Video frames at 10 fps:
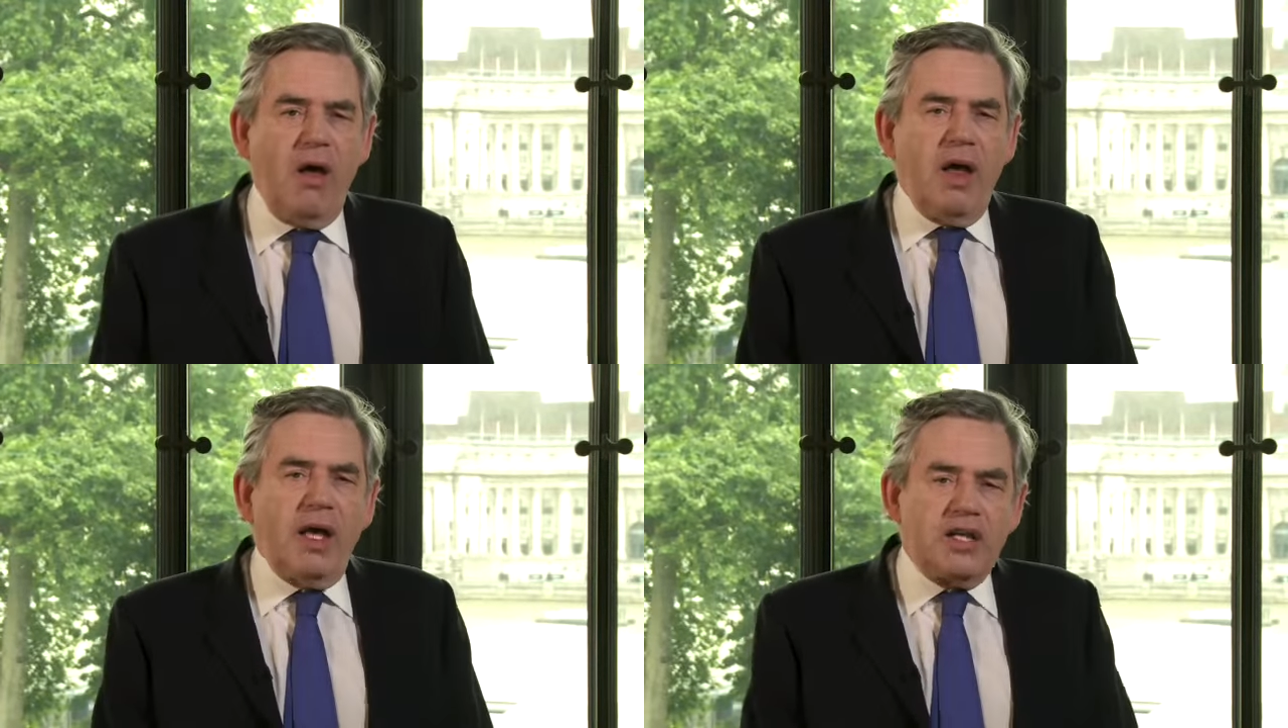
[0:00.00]

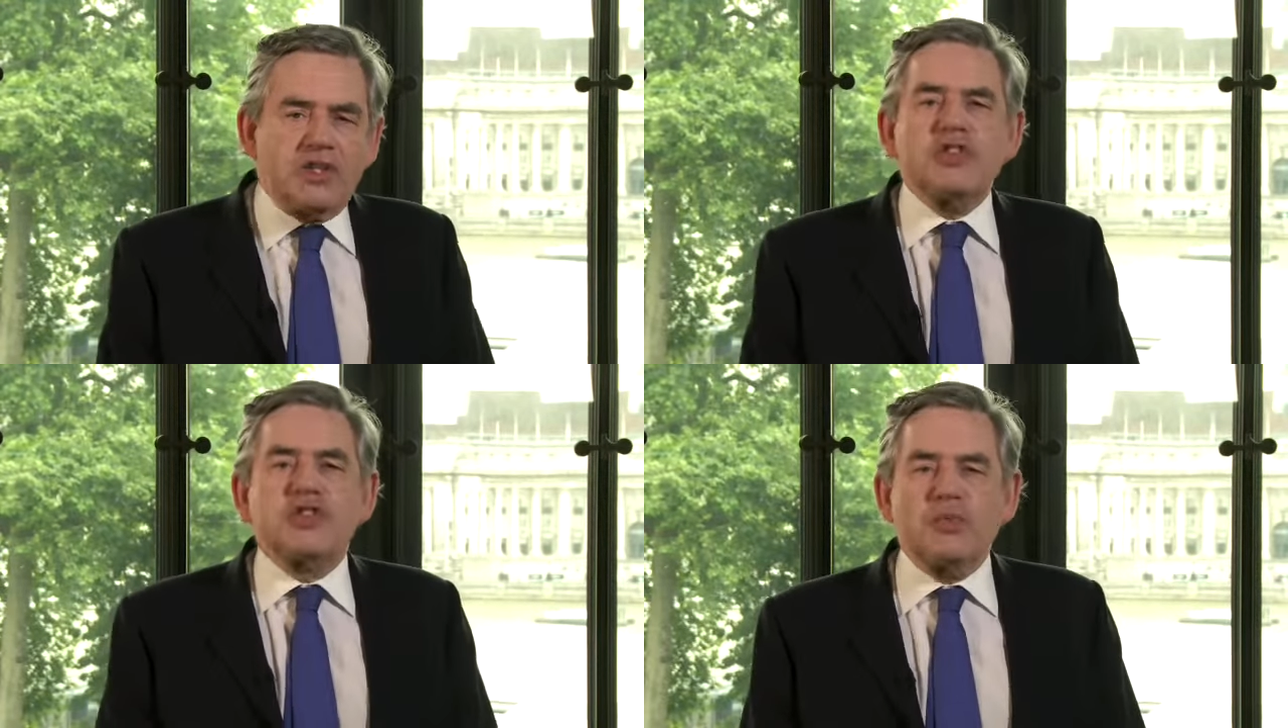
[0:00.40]
In
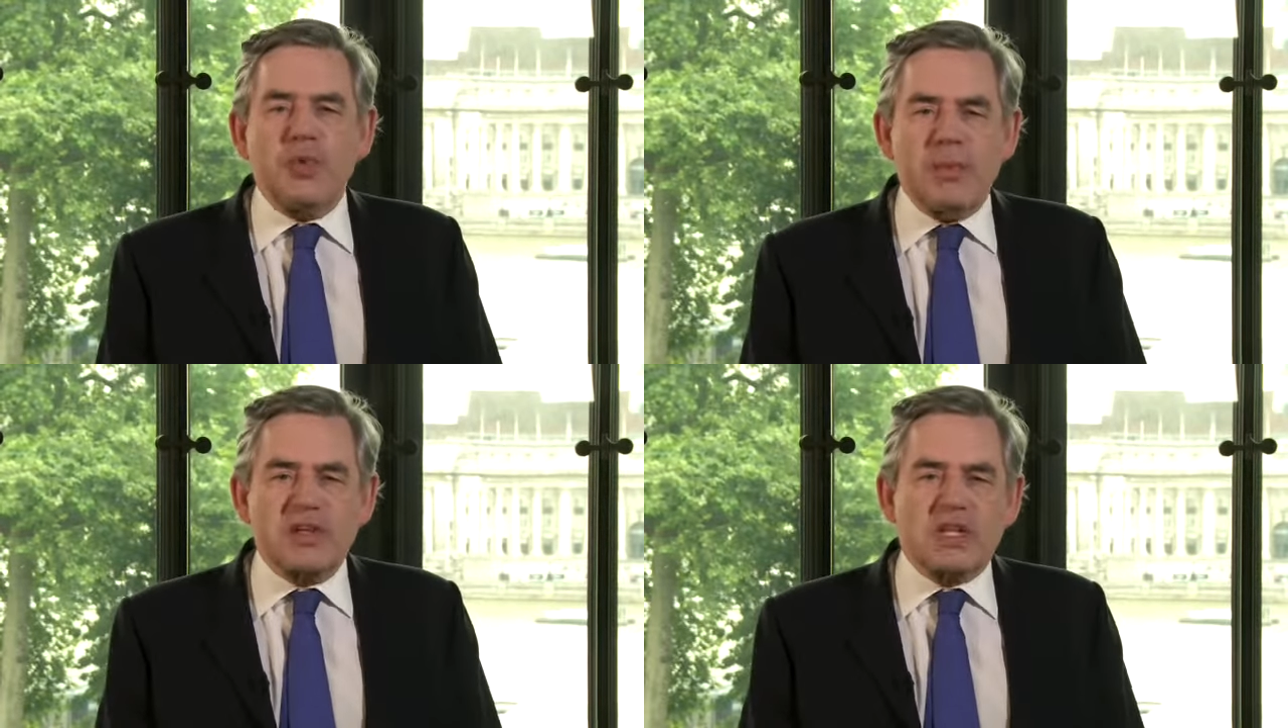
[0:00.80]
addition,
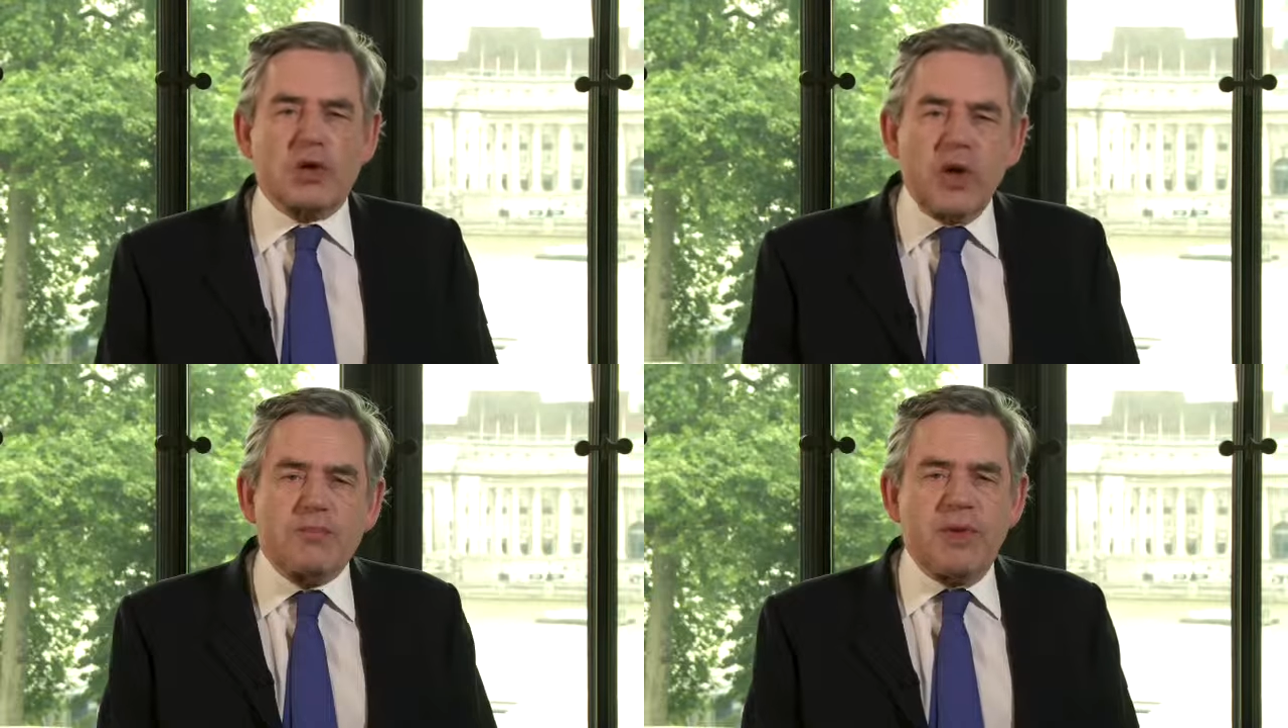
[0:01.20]
we must
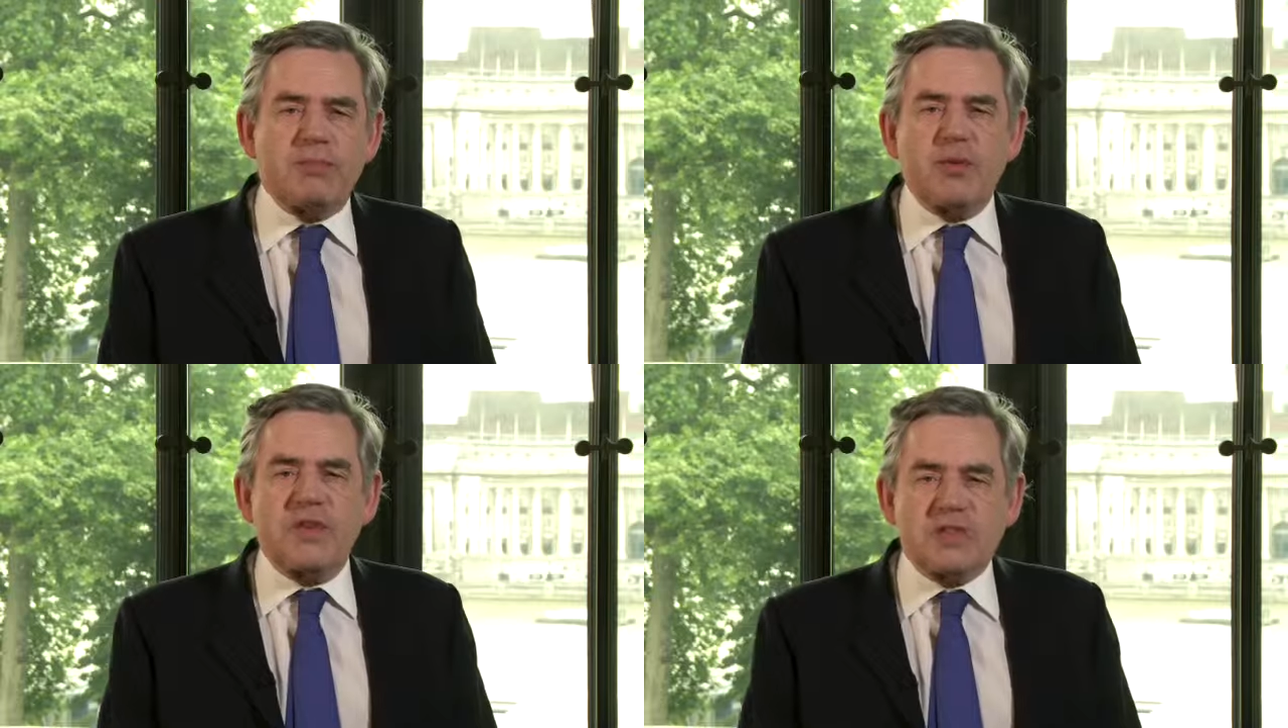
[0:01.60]
equip
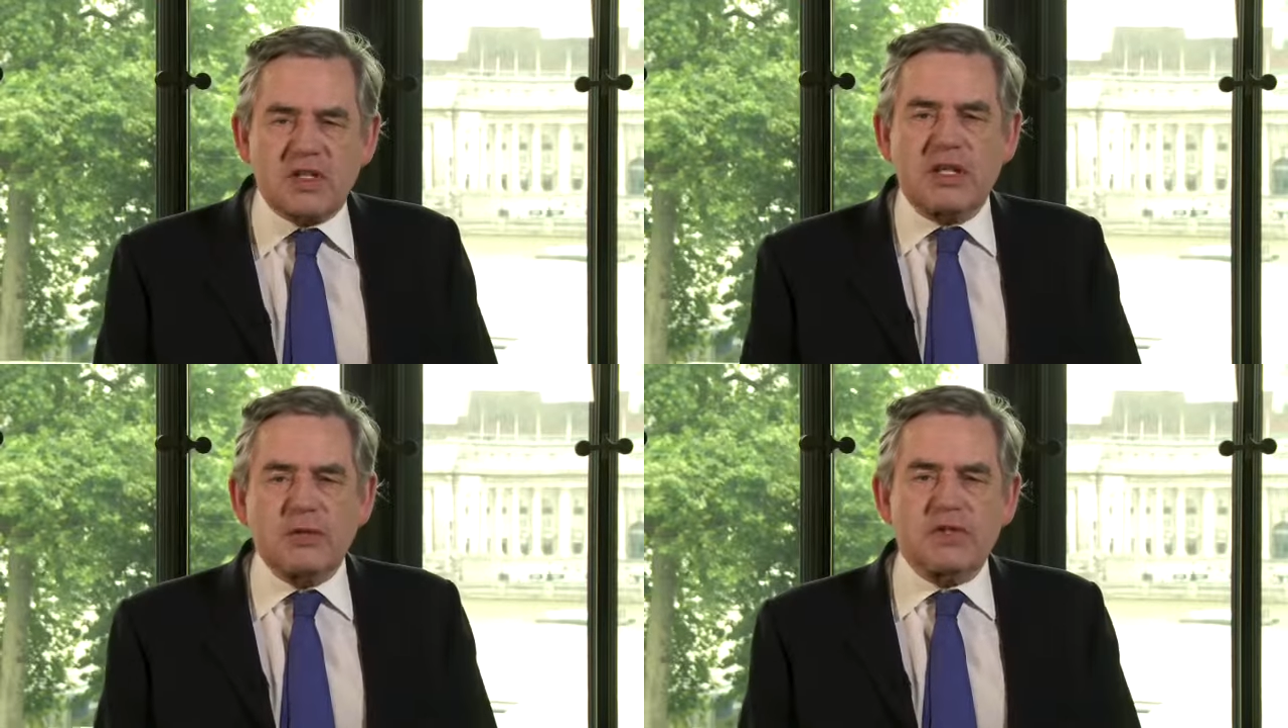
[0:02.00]
people with the
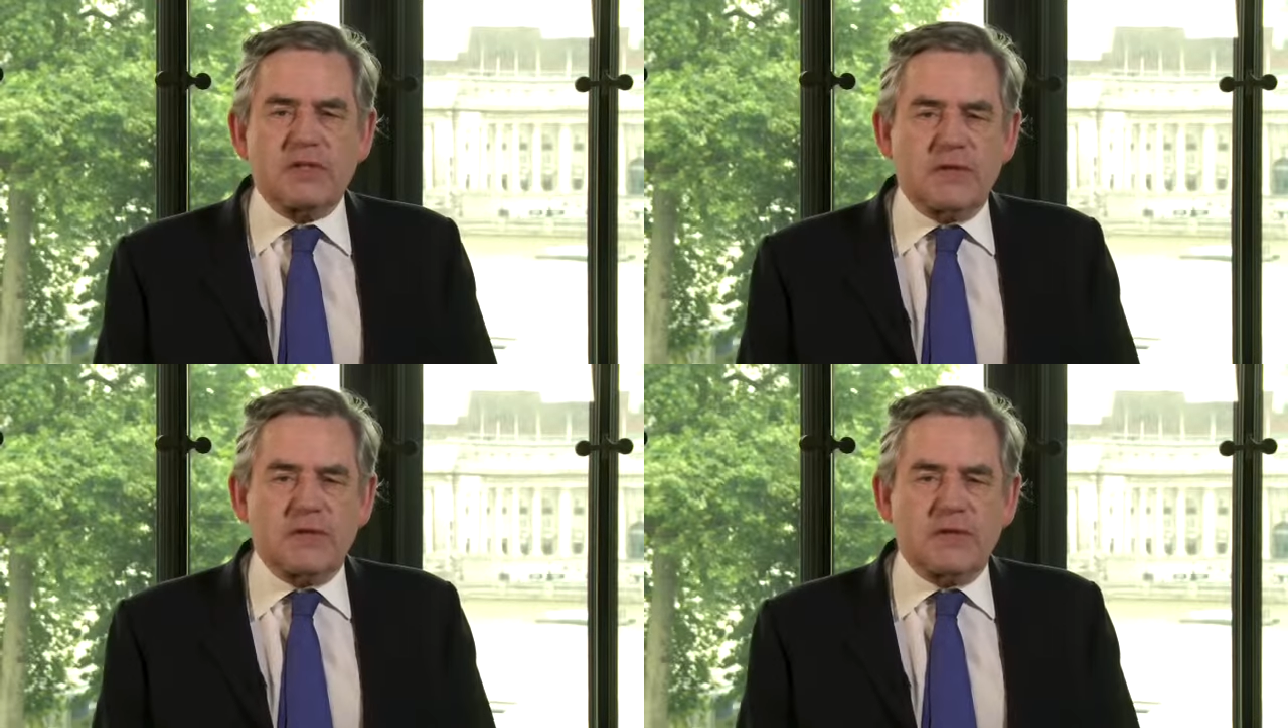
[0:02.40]
skills